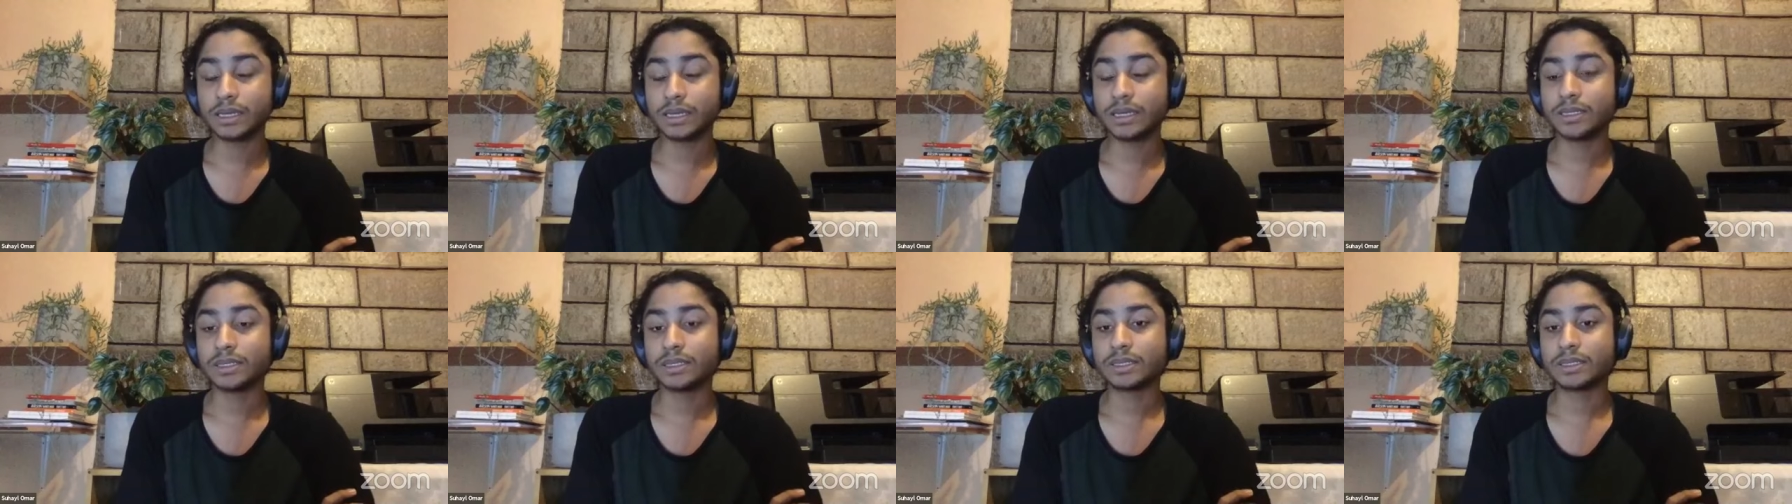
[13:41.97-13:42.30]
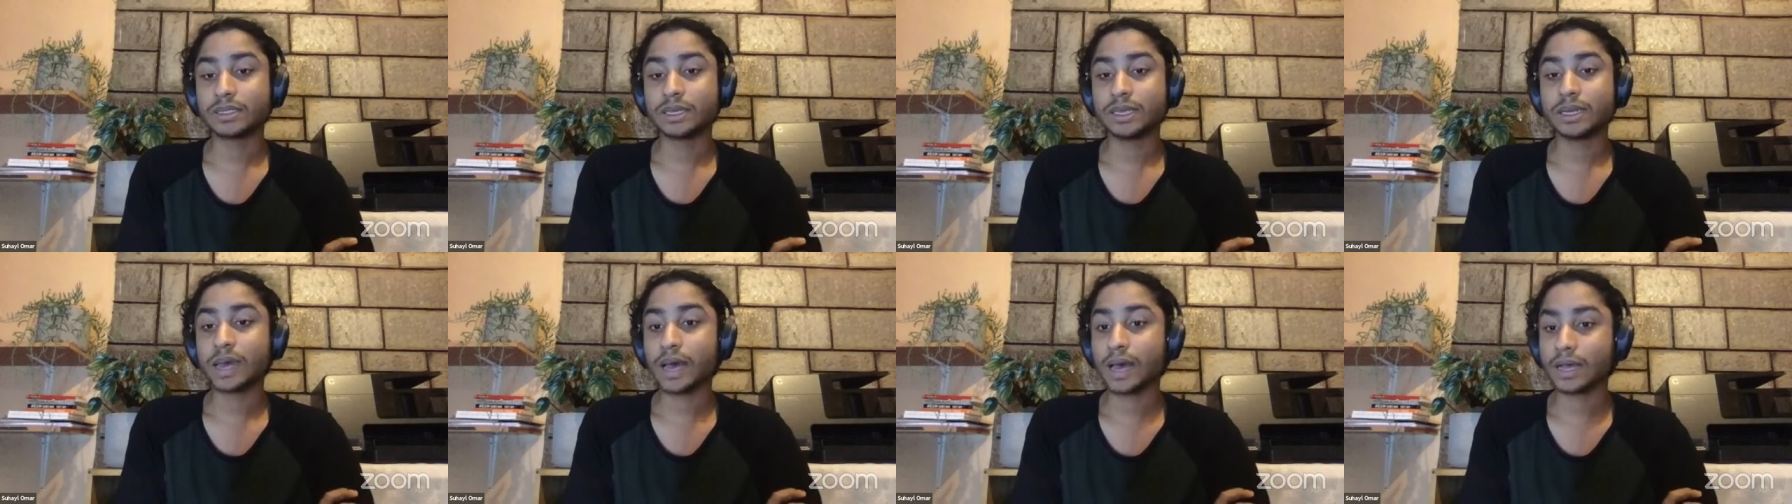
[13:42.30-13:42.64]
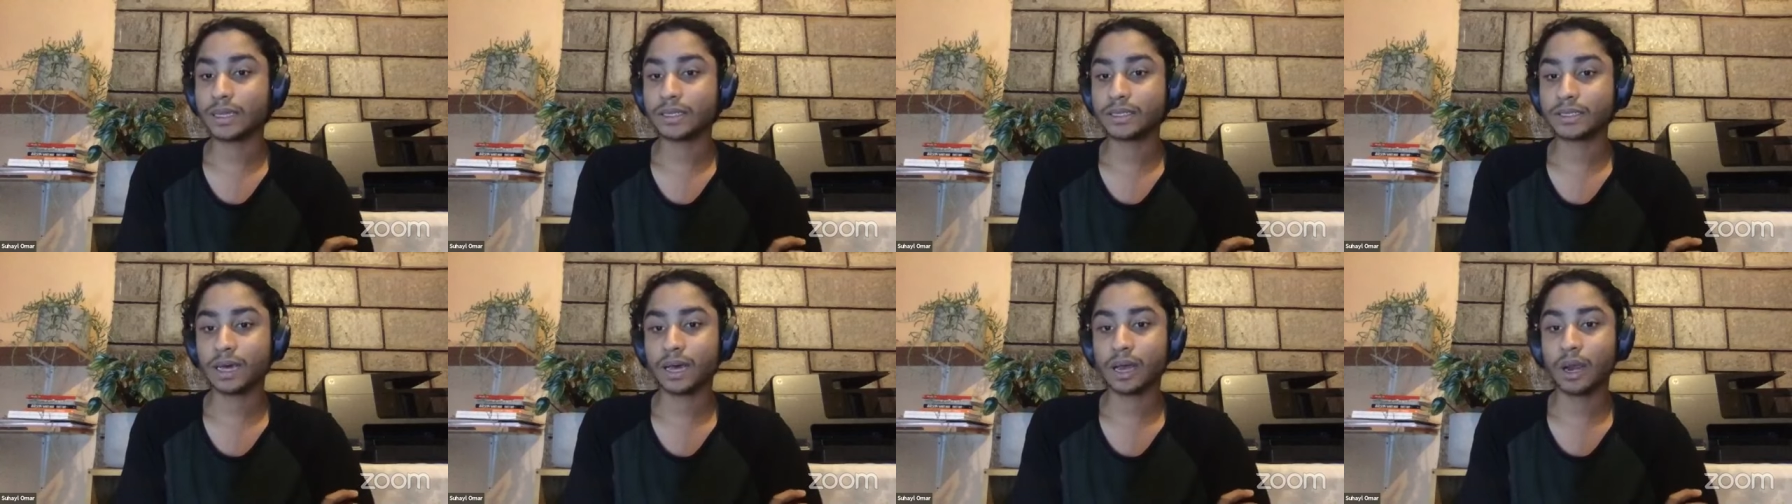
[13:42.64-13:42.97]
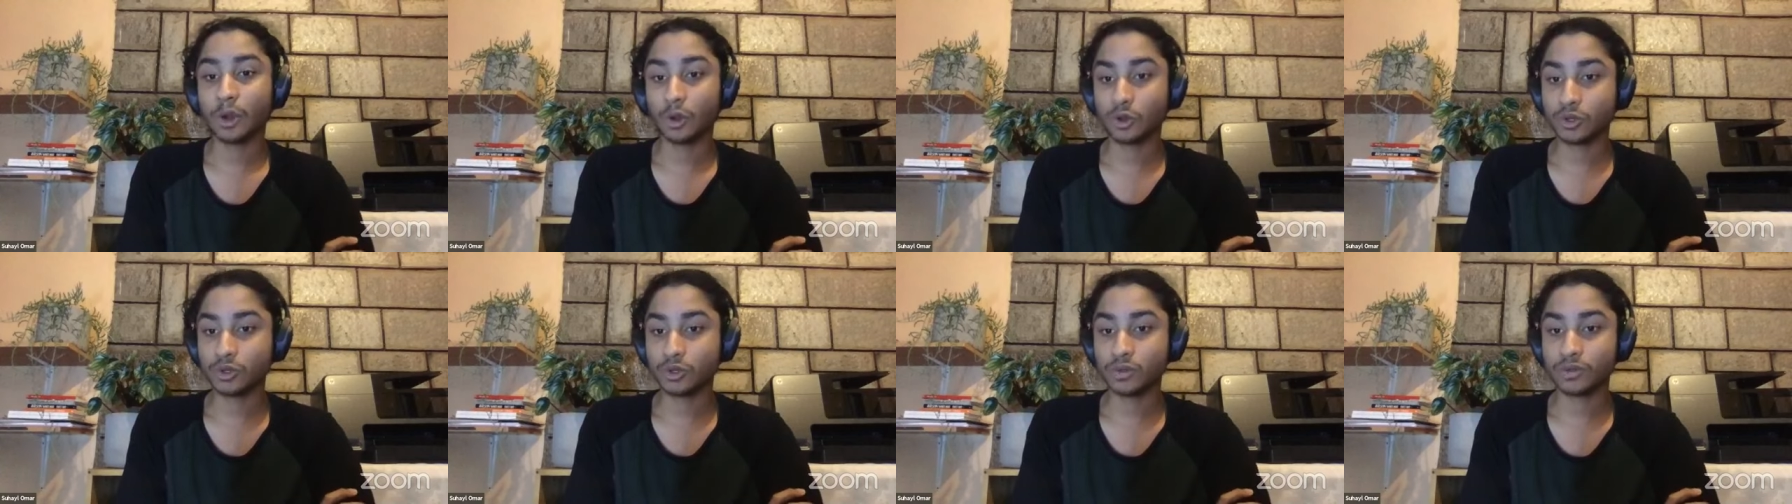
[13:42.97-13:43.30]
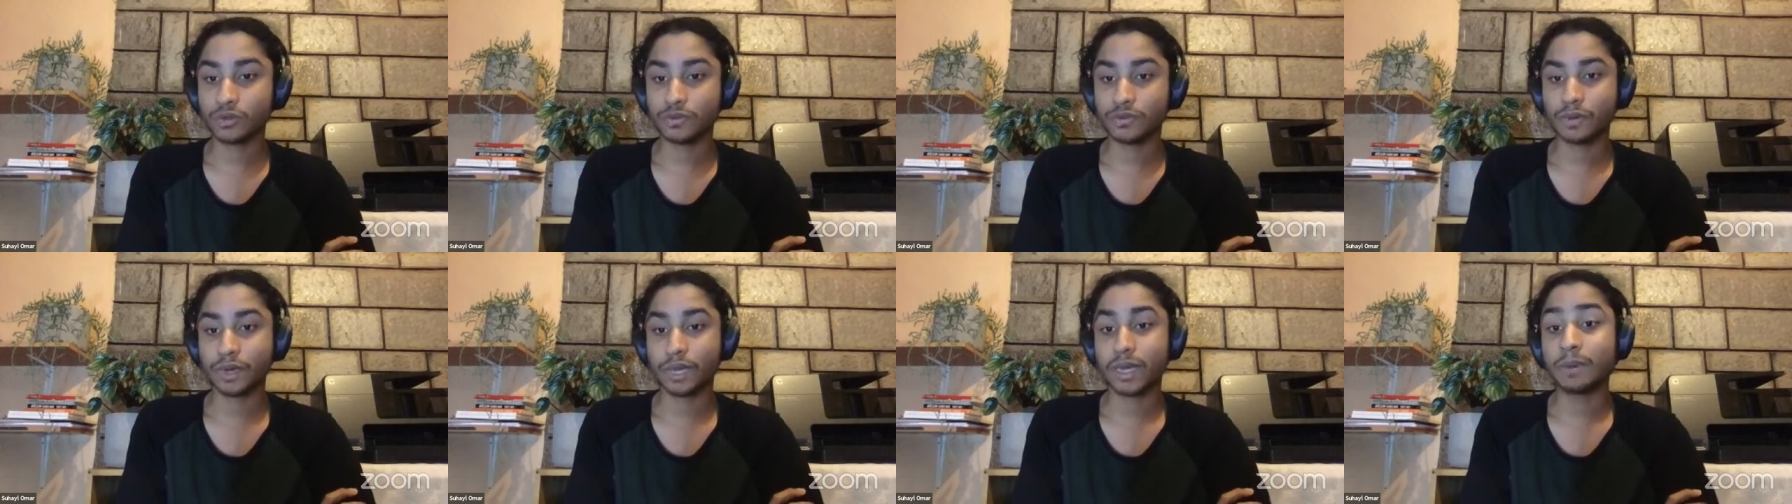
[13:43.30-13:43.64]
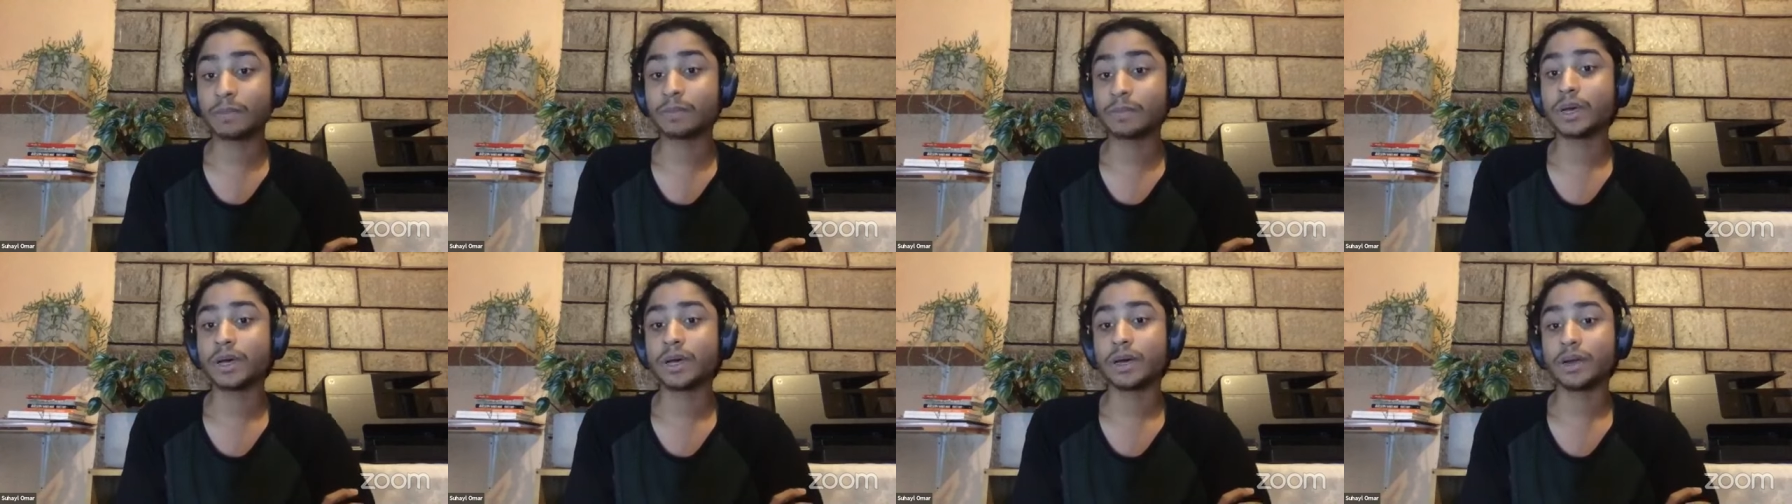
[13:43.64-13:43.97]
It's, it has a lot of,
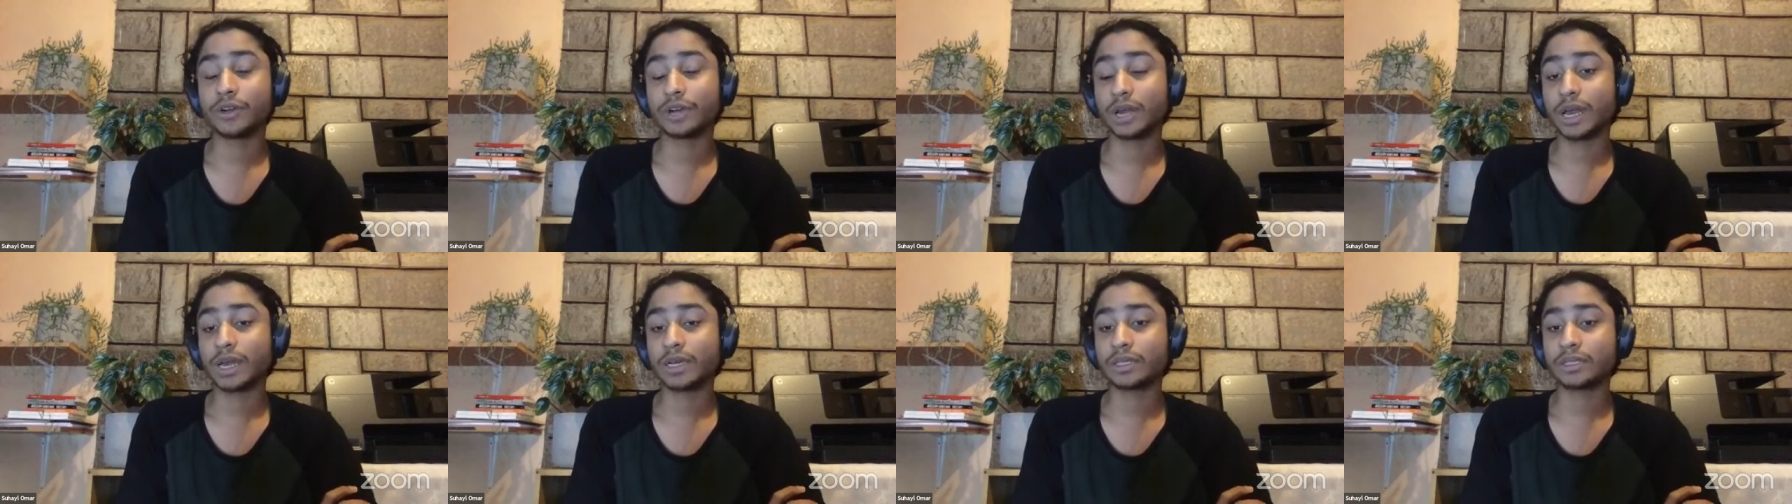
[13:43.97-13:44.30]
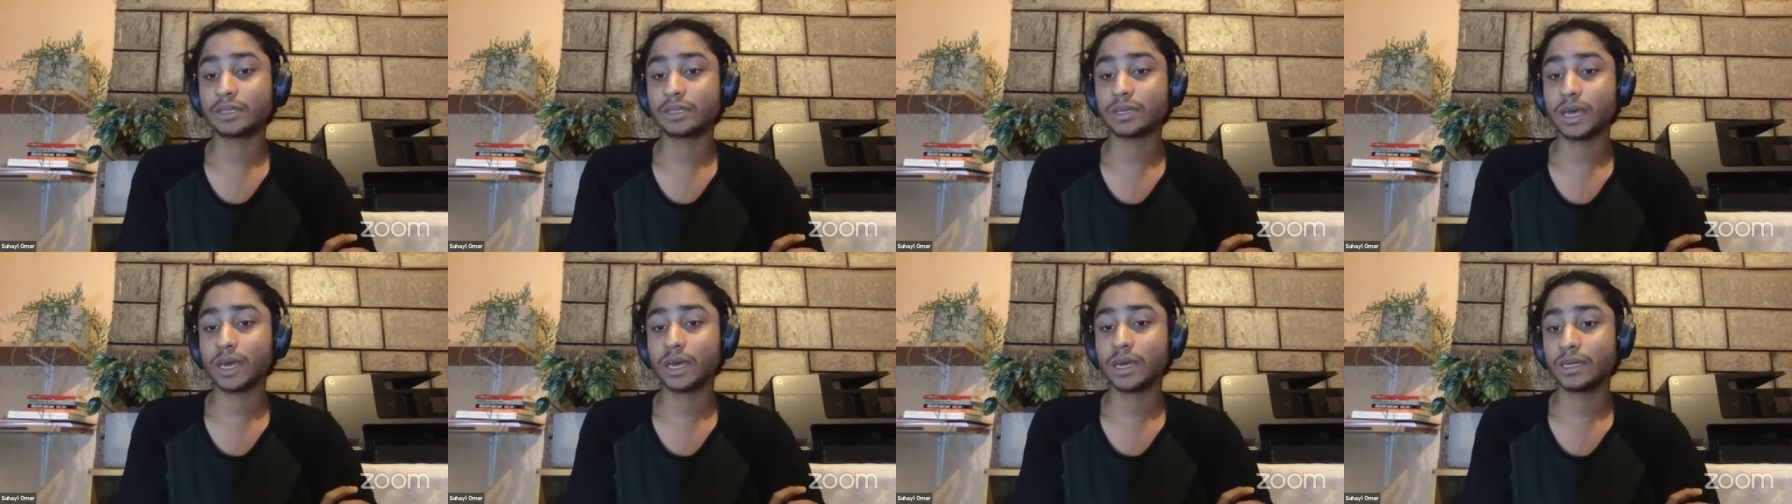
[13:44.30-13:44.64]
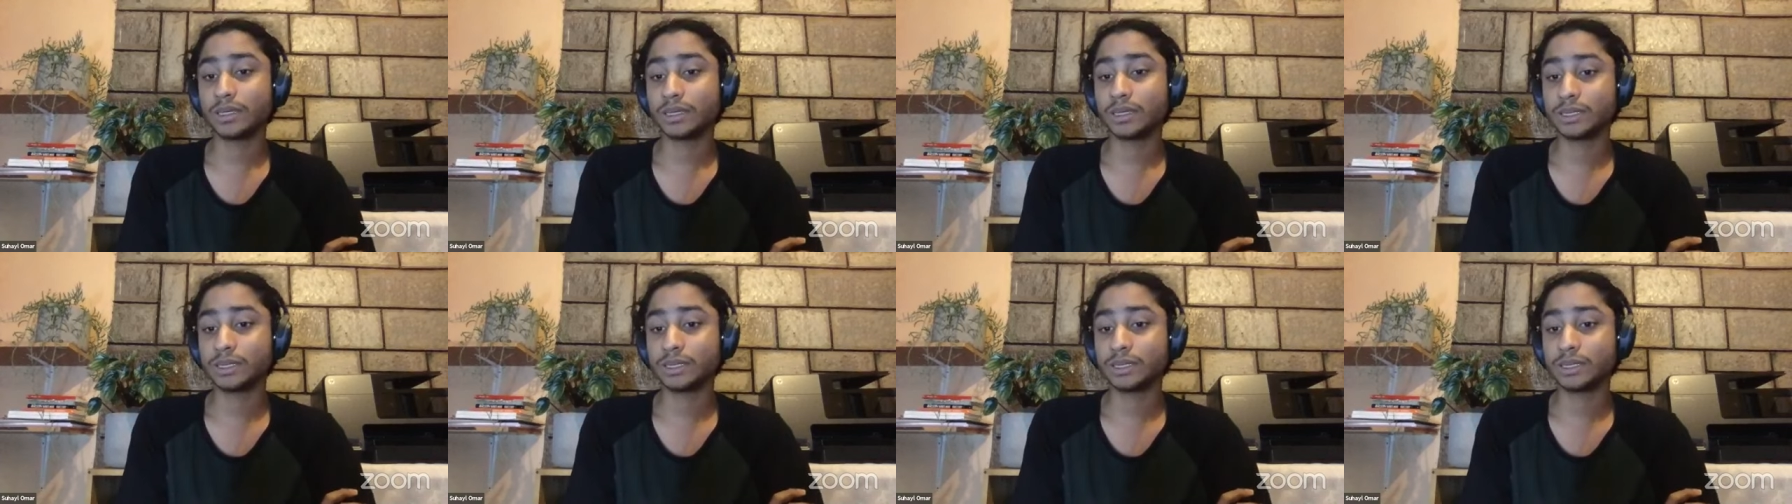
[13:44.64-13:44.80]
it uh, relies and